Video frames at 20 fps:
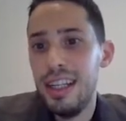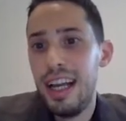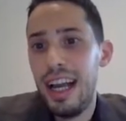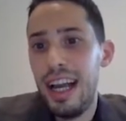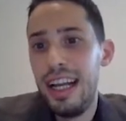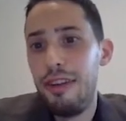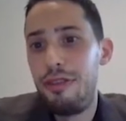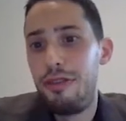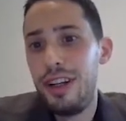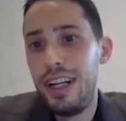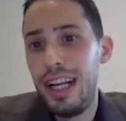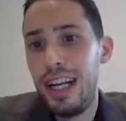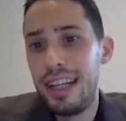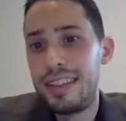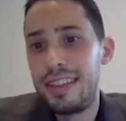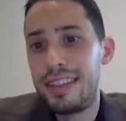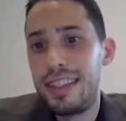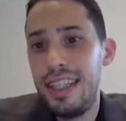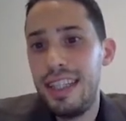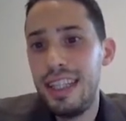And if we
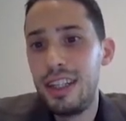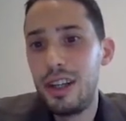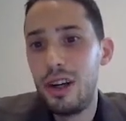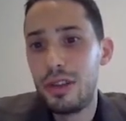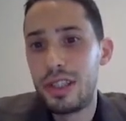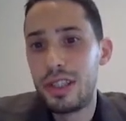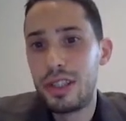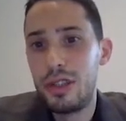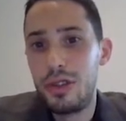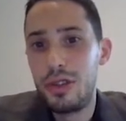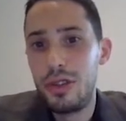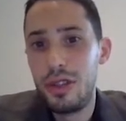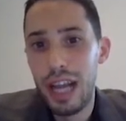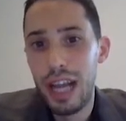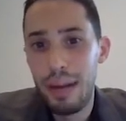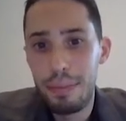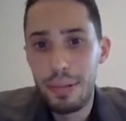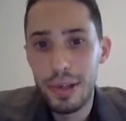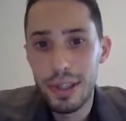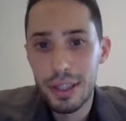let T goes to
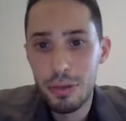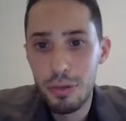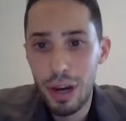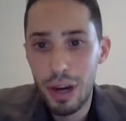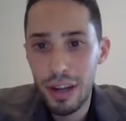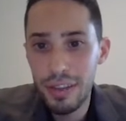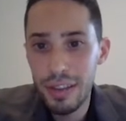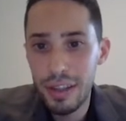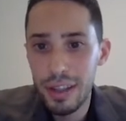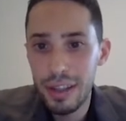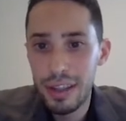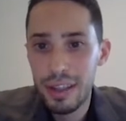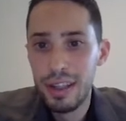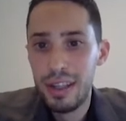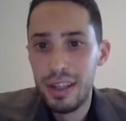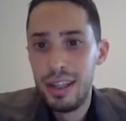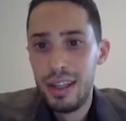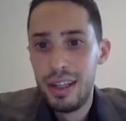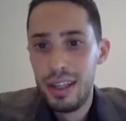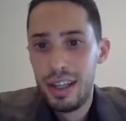Tn plus 1,
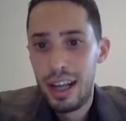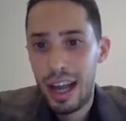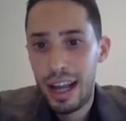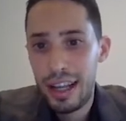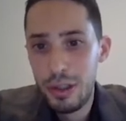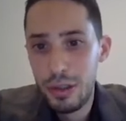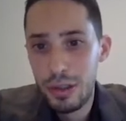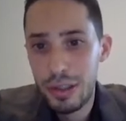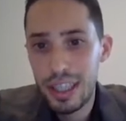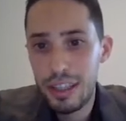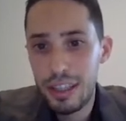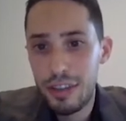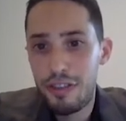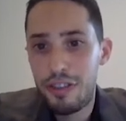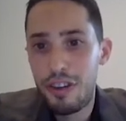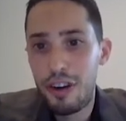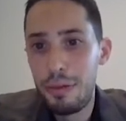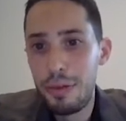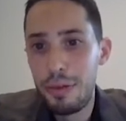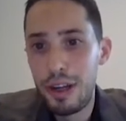and using the
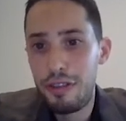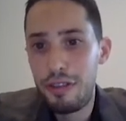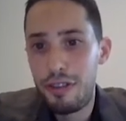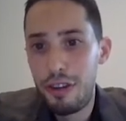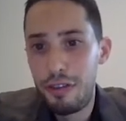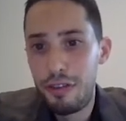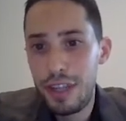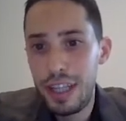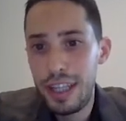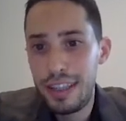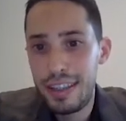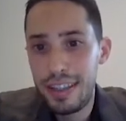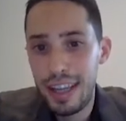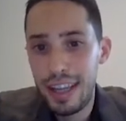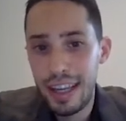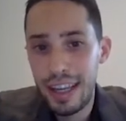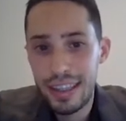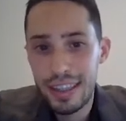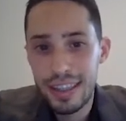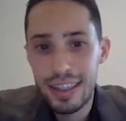formula for
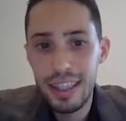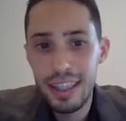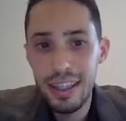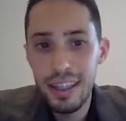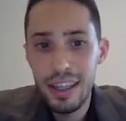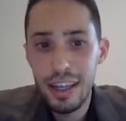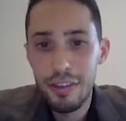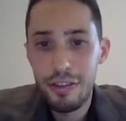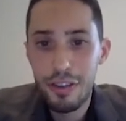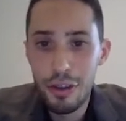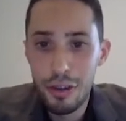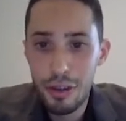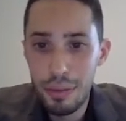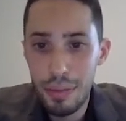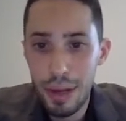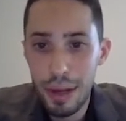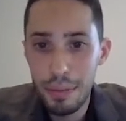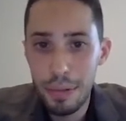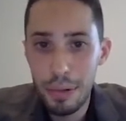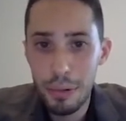VTXT, if you
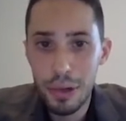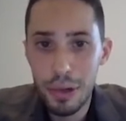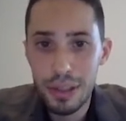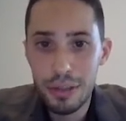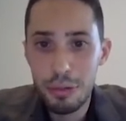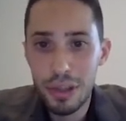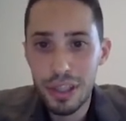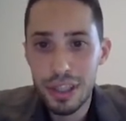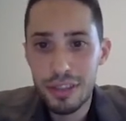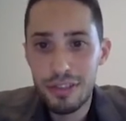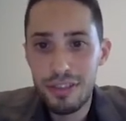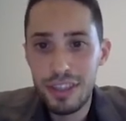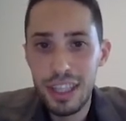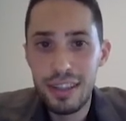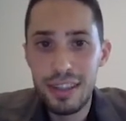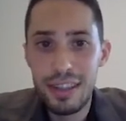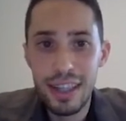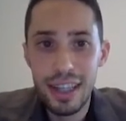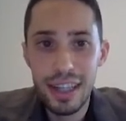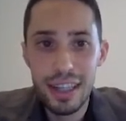remember what was
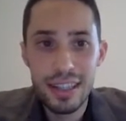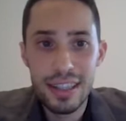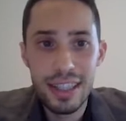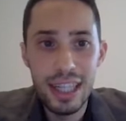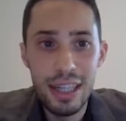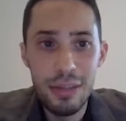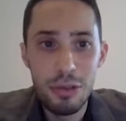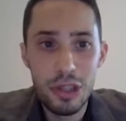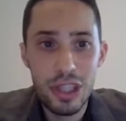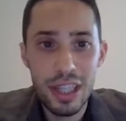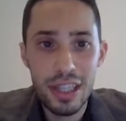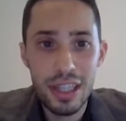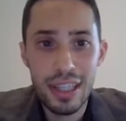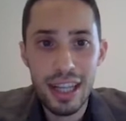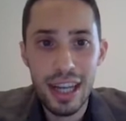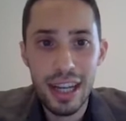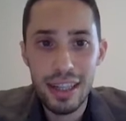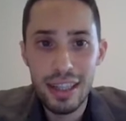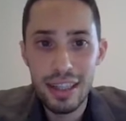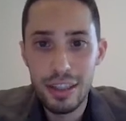VTXT, was
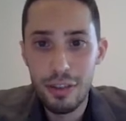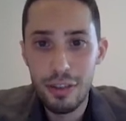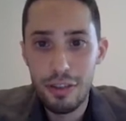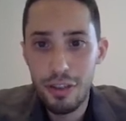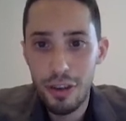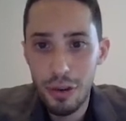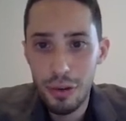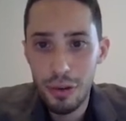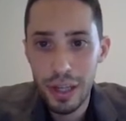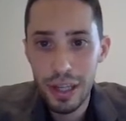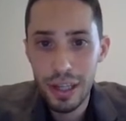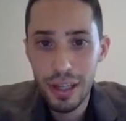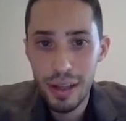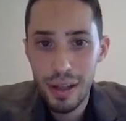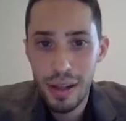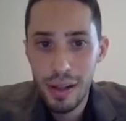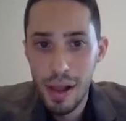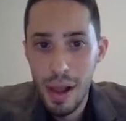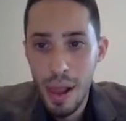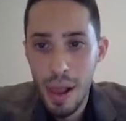exactly the following.
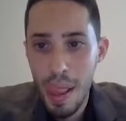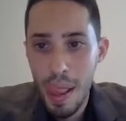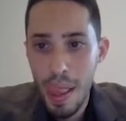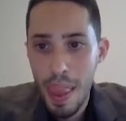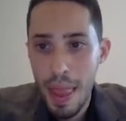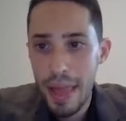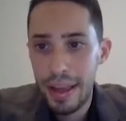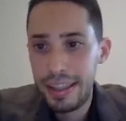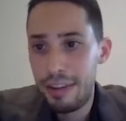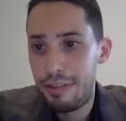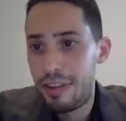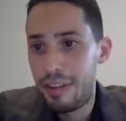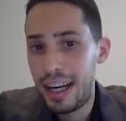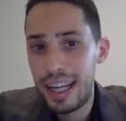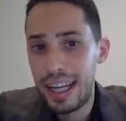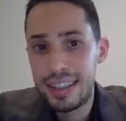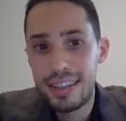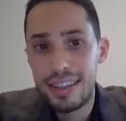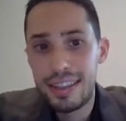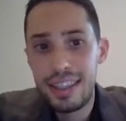And if I
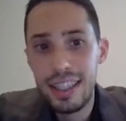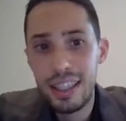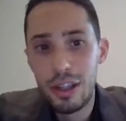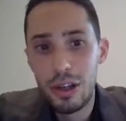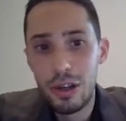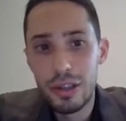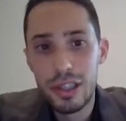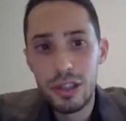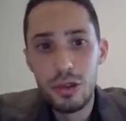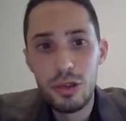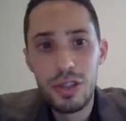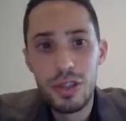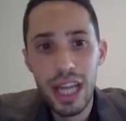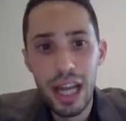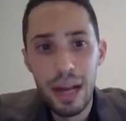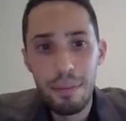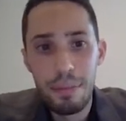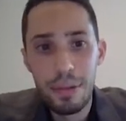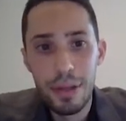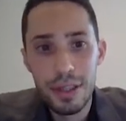let T goes to
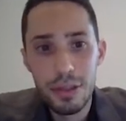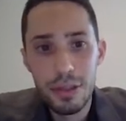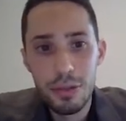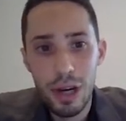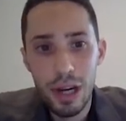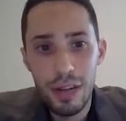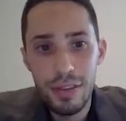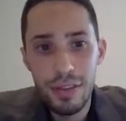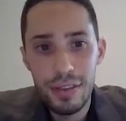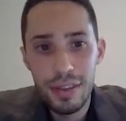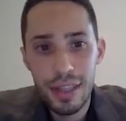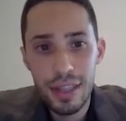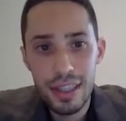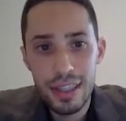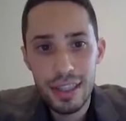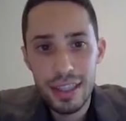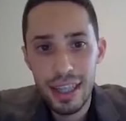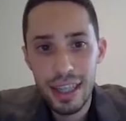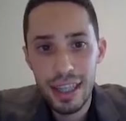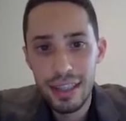Tn plus 1,
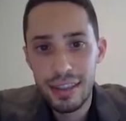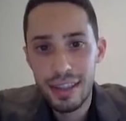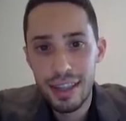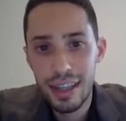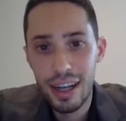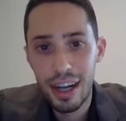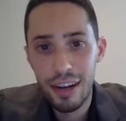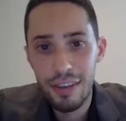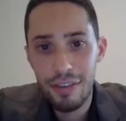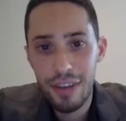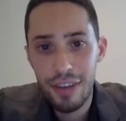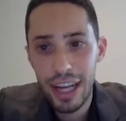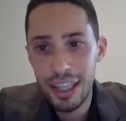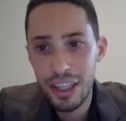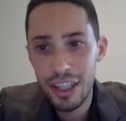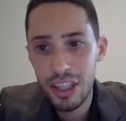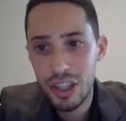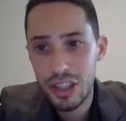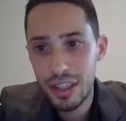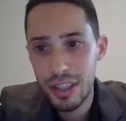this integral
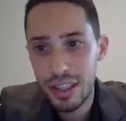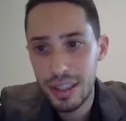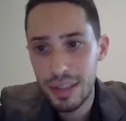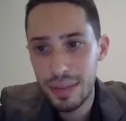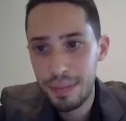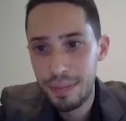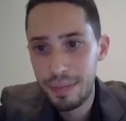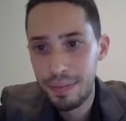vanishes.